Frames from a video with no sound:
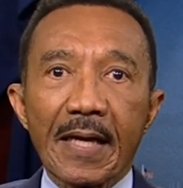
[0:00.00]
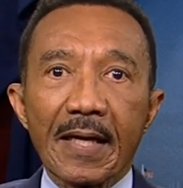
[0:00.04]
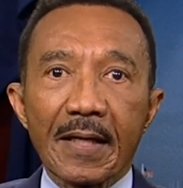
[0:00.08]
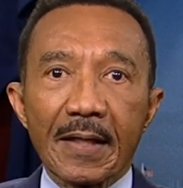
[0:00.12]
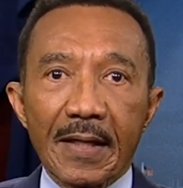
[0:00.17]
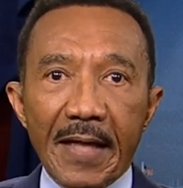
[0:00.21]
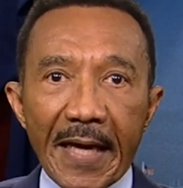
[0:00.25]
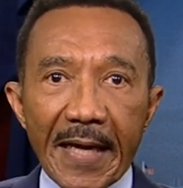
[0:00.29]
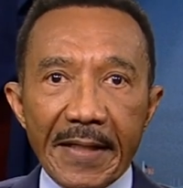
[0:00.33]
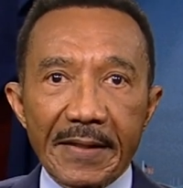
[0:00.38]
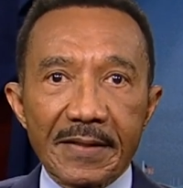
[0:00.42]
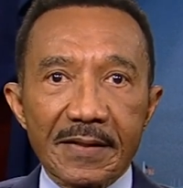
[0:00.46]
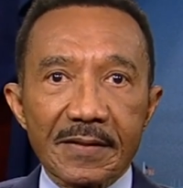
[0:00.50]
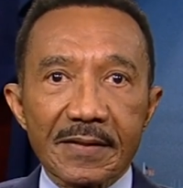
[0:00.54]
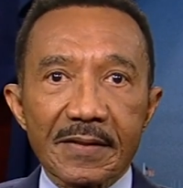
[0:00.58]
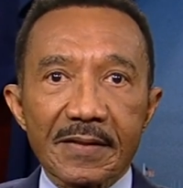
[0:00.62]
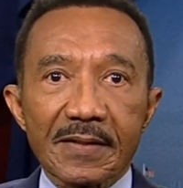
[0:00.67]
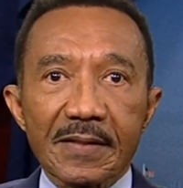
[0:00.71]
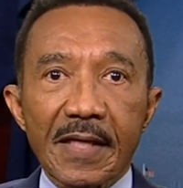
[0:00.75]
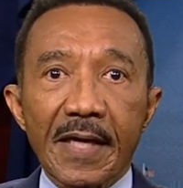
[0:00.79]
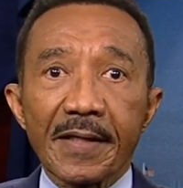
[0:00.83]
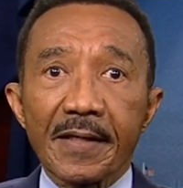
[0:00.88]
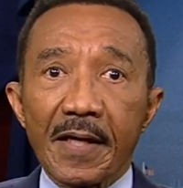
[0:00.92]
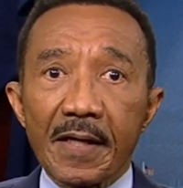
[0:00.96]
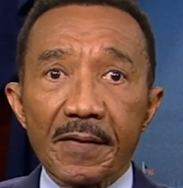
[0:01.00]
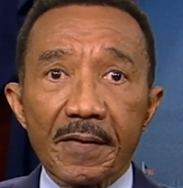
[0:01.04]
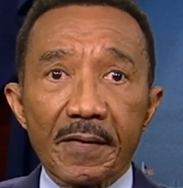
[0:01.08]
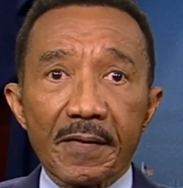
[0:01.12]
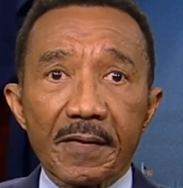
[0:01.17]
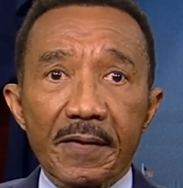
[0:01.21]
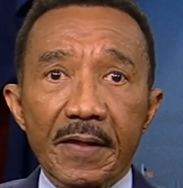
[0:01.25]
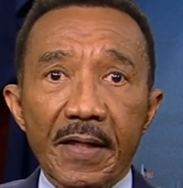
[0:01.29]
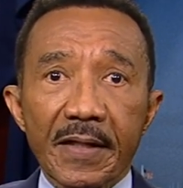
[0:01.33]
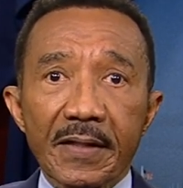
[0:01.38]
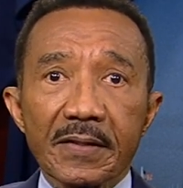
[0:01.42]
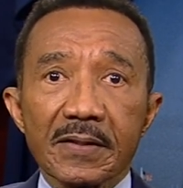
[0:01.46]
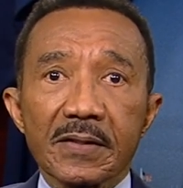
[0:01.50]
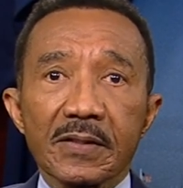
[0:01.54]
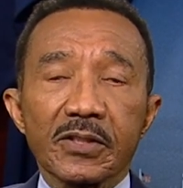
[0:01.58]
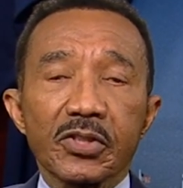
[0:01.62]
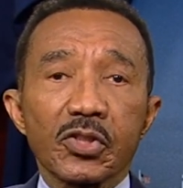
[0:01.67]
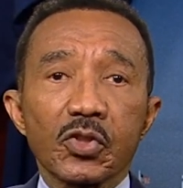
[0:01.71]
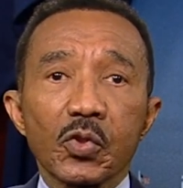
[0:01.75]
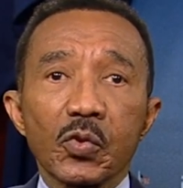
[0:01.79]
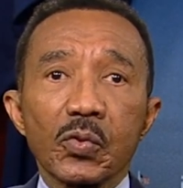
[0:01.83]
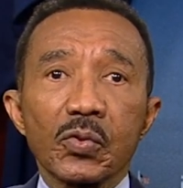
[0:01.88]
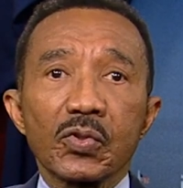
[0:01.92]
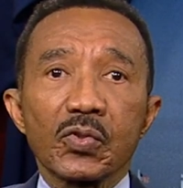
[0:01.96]
glasses, and other things to
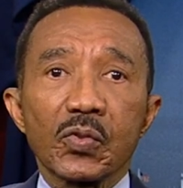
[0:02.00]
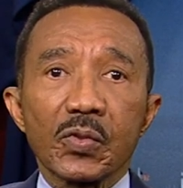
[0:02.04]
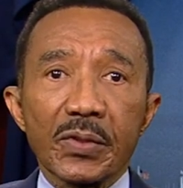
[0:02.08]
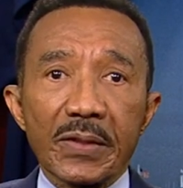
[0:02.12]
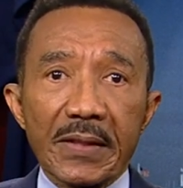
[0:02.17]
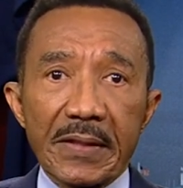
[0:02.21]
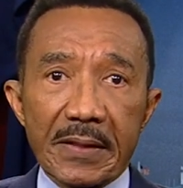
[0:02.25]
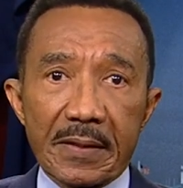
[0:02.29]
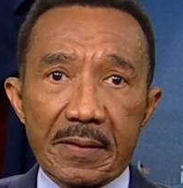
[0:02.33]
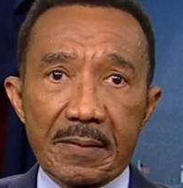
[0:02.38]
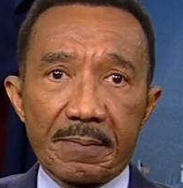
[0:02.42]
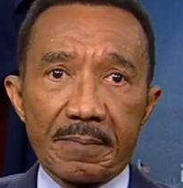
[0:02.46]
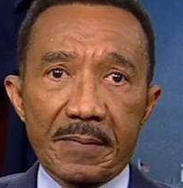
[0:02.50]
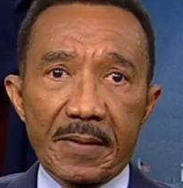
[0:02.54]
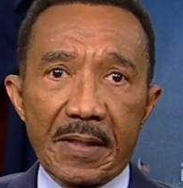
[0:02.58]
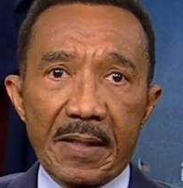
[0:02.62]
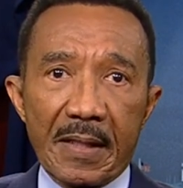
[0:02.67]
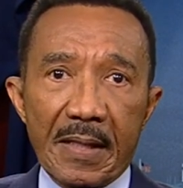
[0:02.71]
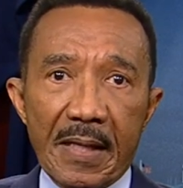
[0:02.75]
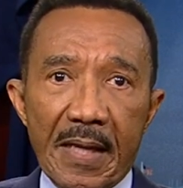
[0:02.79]
students who need them.